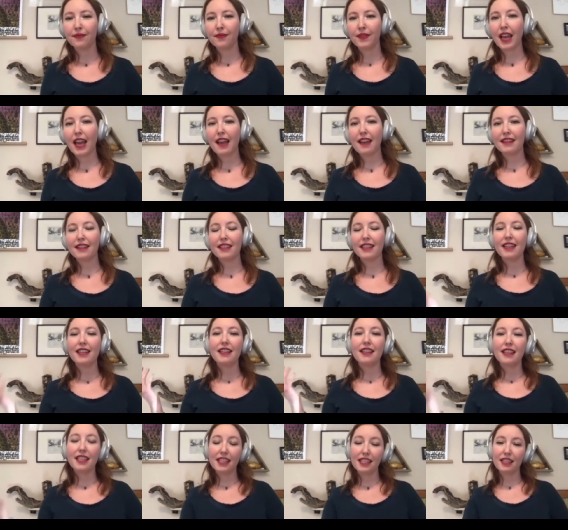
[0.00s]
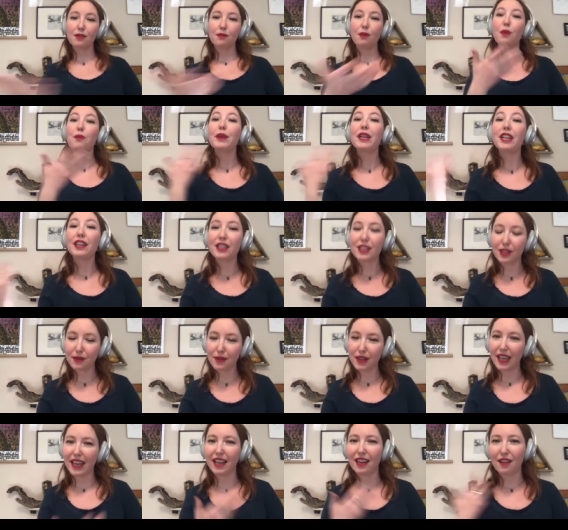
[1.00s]
And this is what we are
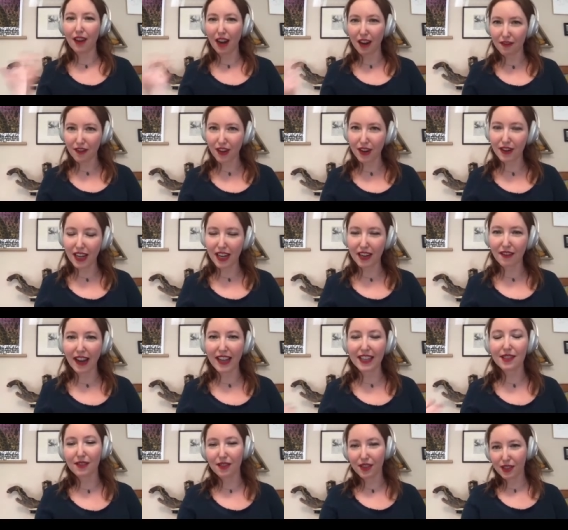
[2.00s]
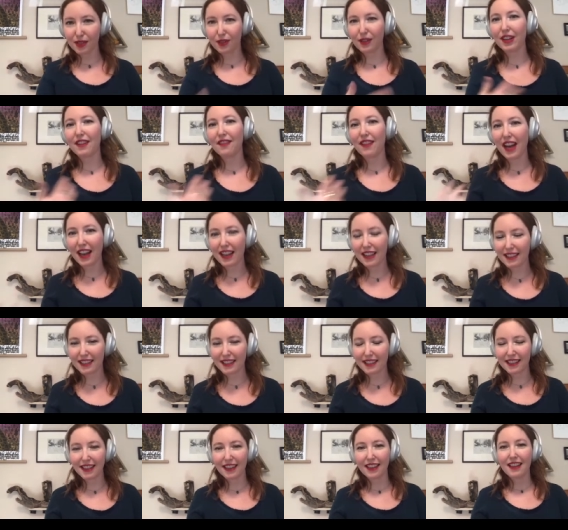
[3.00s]
doing around voting, right? So the story of us,
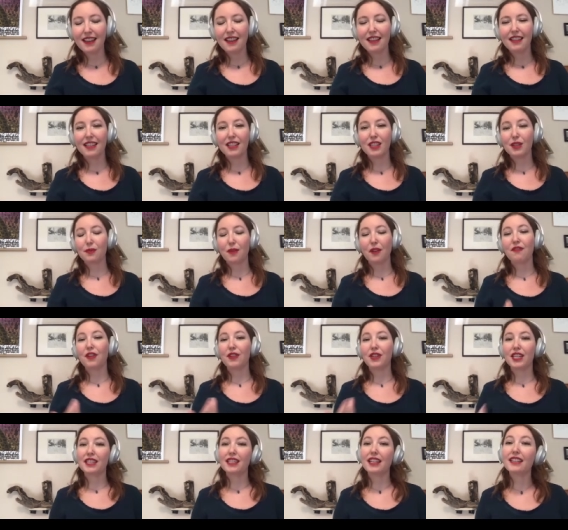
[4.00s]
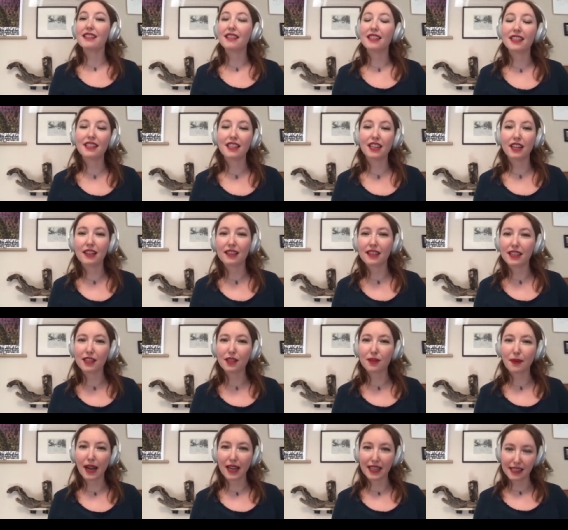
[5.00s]
this is what voting does this year, this
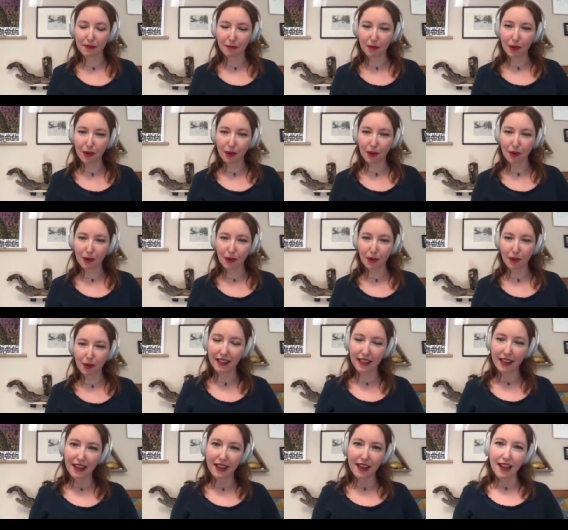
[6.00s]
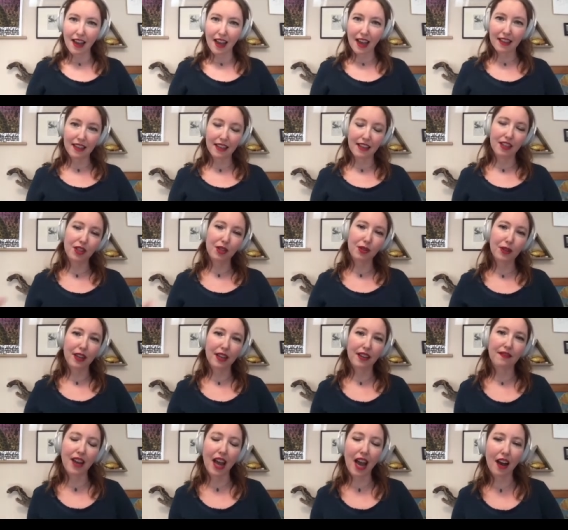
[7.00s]
is why it's important. And then the
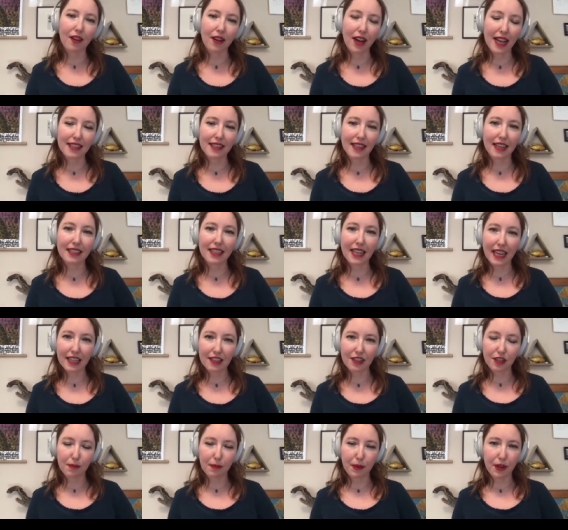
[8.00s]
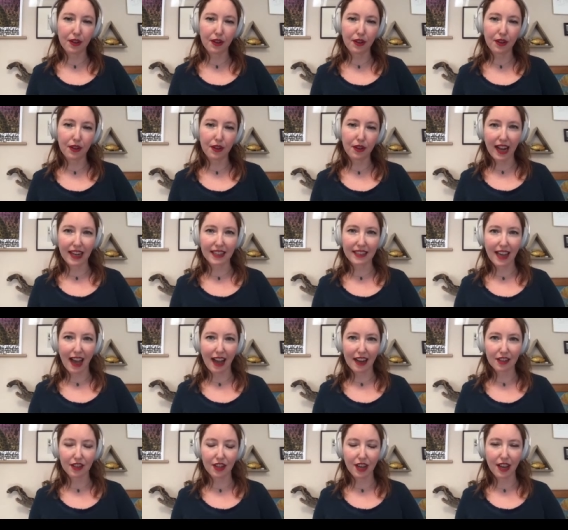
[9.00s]
story of now has that tangible and direct
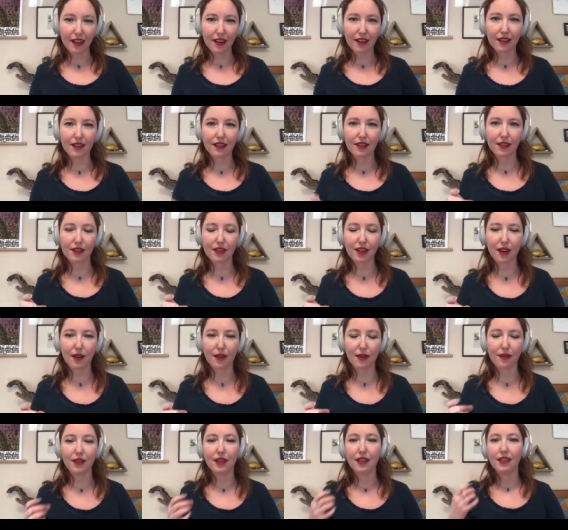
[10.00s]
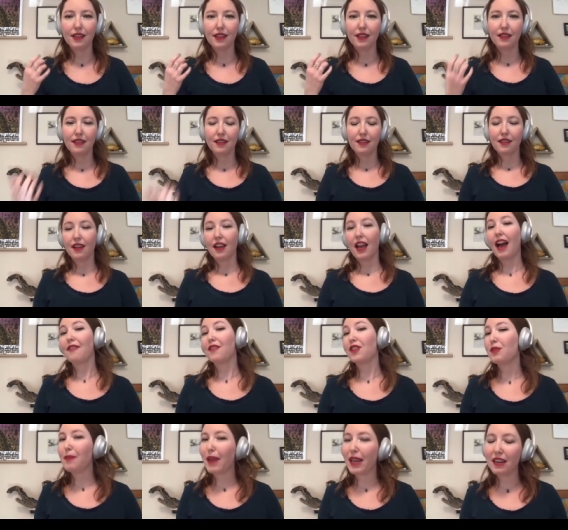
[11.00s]
action. So have
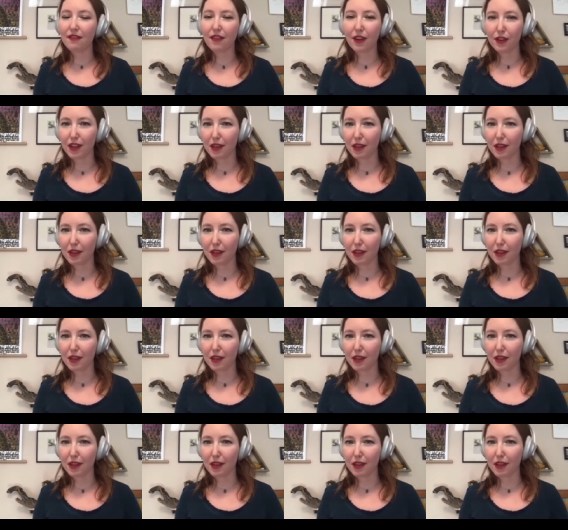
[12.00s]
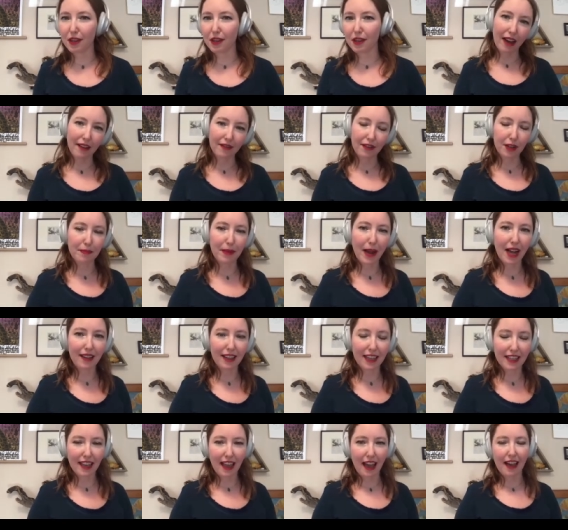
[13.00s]
you made a voting plan? Do you have your
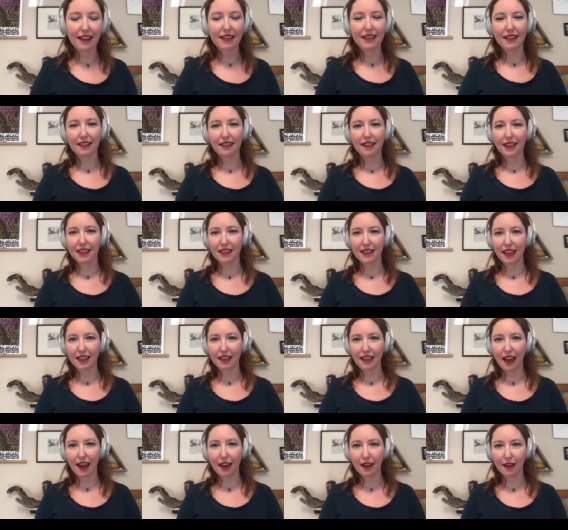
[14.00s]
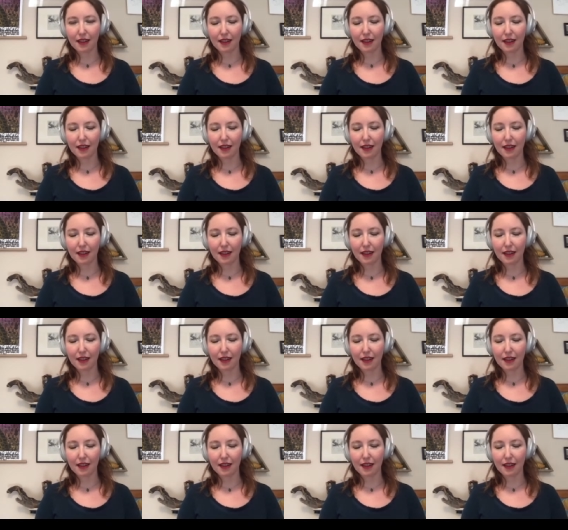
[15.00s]
ballot yet? Things like that.